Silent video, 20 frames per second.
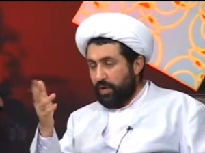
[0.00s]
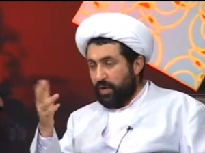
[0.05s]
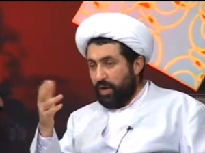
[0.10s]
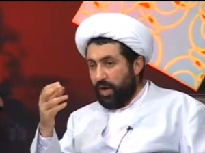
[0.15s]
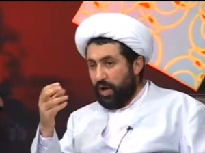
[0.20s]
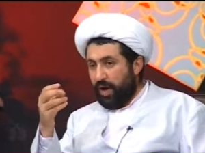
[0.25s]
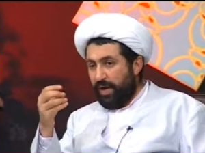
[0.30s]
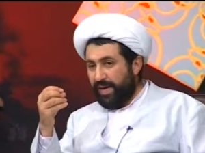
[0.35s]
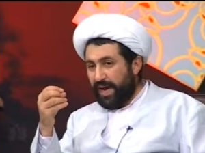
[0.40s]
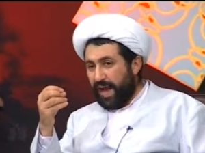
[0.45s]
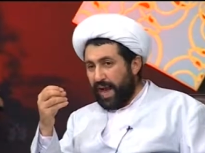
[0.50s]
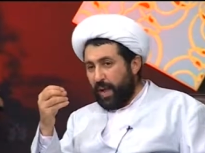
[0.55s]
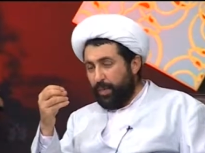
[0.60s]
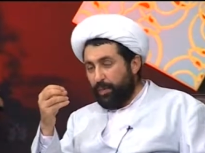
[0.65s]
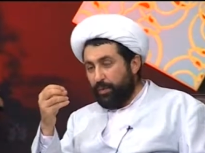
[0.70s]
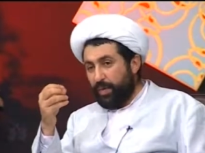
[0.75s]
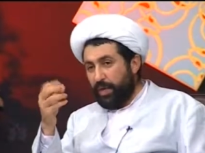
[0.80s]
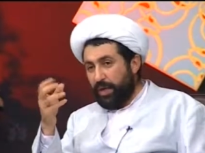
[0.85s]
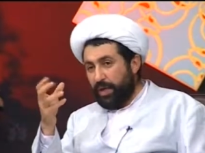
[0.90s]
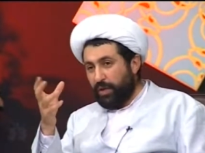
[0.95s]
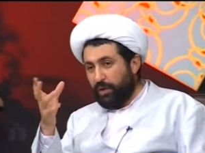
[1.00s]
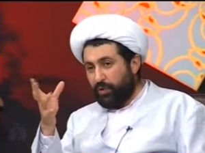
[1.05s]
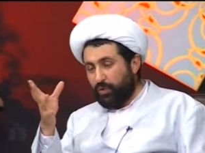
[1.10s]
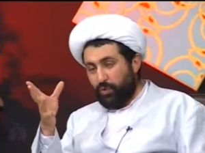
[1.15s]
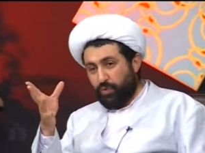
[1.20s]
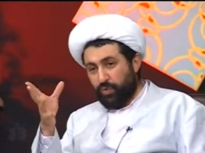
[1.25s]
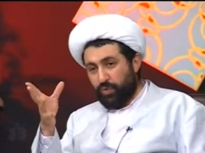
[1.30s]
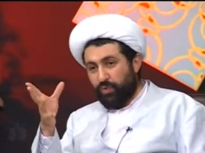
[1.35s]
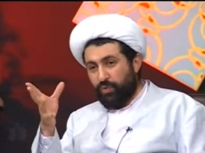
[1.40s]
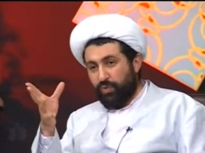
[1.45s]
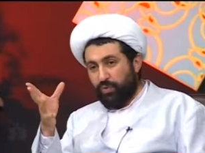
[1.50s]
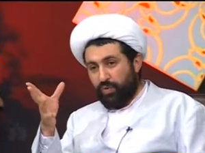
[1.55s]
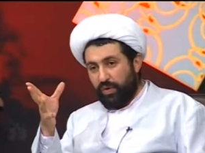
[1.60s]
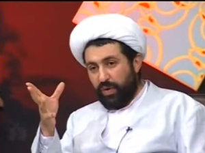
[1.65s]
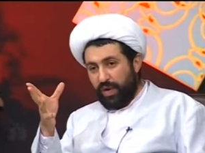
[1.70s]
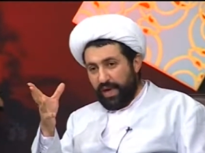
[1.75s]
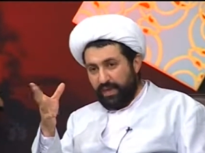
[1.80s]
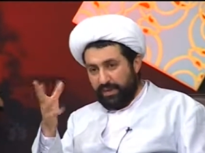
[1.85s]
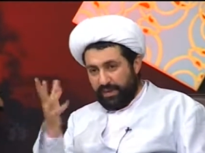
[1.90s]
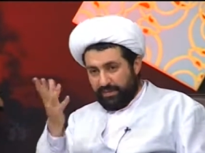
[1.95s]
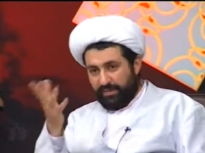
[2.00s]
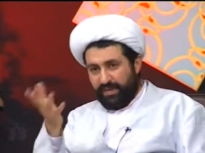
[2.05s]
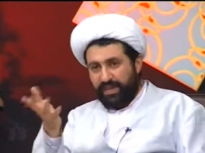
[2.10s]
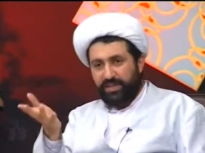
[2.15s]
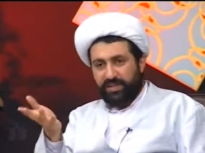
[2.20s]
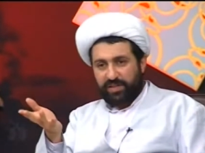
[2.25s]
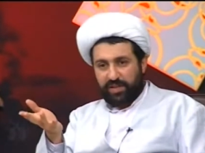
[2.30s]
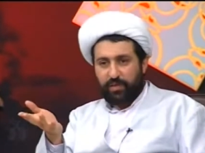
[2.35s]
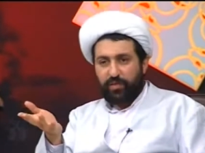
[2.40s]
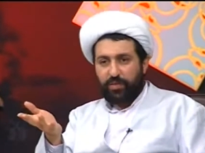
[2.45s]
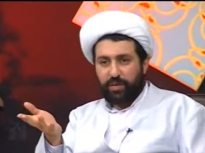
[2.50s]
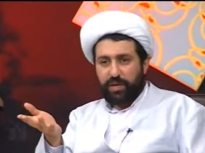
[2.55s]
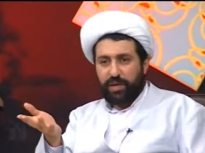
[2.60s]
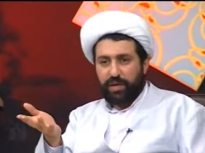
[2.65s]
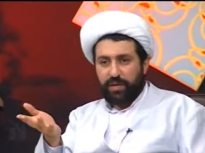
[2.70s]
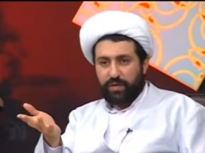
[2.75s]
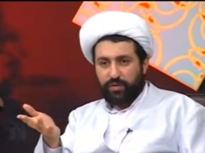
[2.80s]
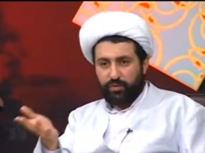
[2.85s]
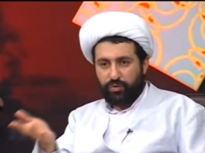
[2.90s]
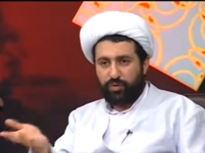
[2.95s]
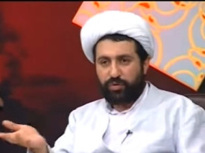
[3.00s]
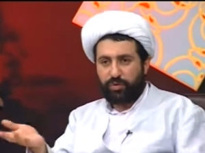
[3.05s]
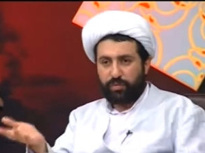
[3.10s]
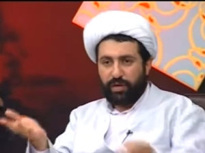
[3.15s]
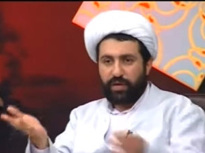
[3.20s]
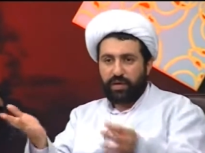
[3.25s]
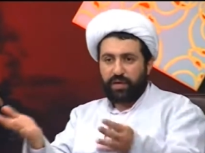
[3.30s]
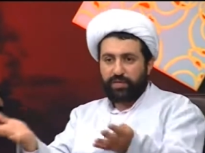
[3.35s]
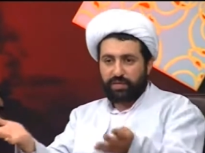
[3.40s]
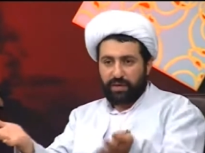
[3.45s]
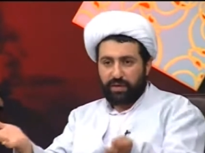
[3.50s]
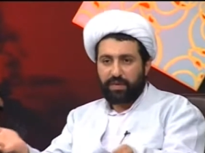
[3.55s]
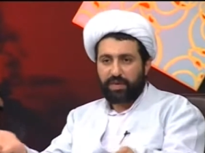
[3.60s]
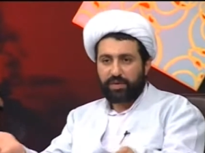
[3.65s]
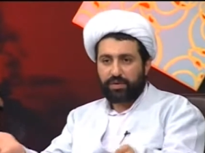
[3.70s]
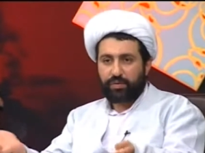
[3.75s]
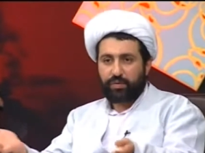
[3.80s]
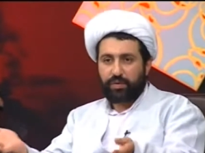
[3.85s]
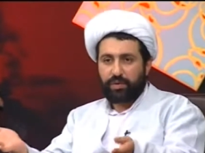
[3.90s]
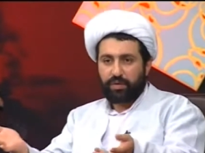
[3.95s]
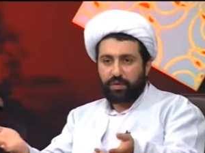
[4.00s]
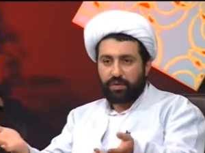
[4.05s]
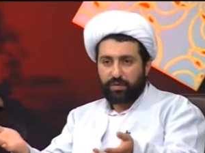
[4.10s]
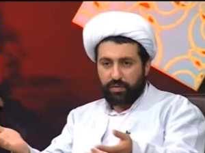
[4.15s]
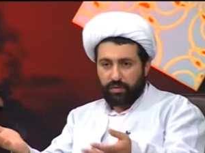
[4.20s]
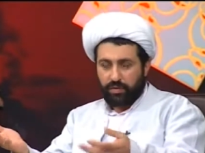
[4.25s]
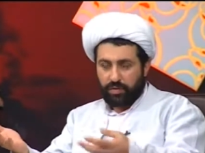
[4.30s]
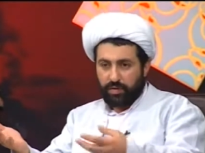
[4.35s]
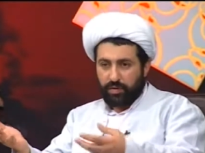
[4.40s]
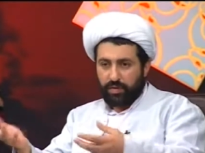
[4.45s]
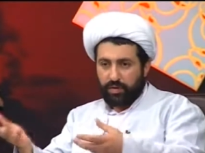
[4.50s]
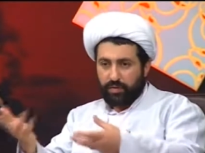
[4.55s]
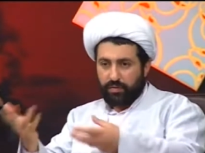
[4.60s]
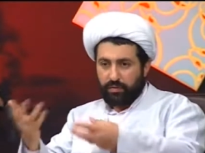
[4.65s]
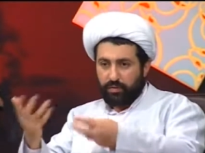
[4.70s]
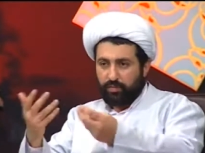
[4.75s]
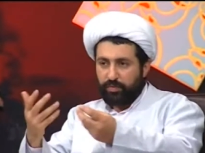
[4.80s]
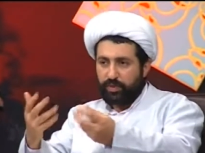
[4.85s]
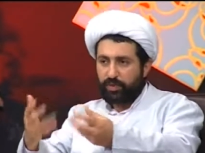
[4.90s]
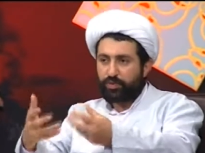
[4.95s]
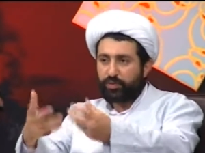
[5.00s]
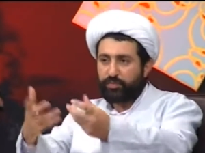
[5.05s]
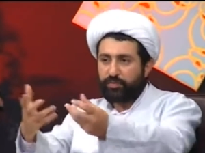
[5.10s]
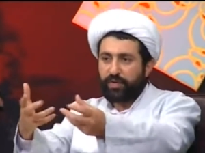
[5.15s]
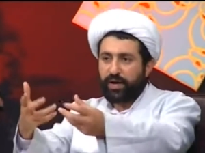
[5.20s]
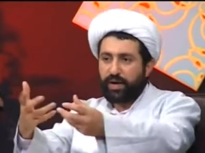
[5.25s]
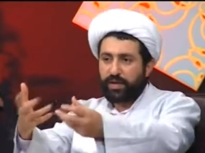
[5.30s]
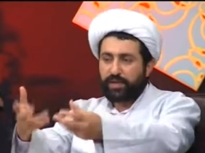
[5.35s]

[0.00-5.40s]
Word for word: I appeal to you, atawassalu ilayk. You know the meaning of tawassul. It means to find